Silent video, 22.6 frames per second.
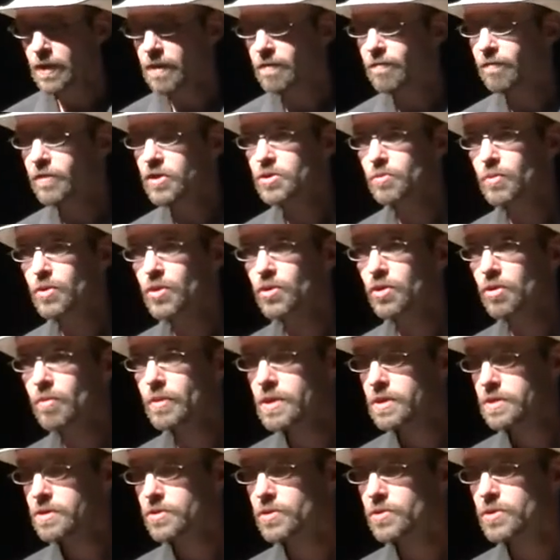and the fishermen who
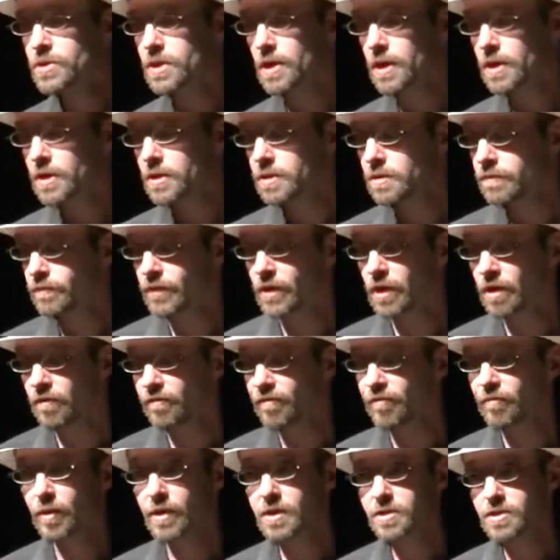committed suicide, the
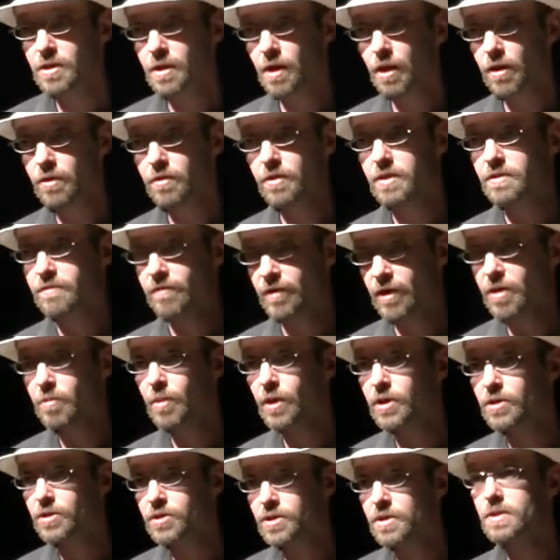Gulf of Mexico is very
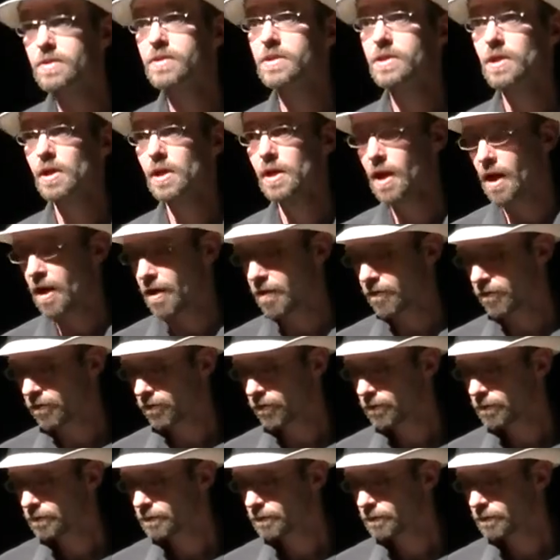much still alive.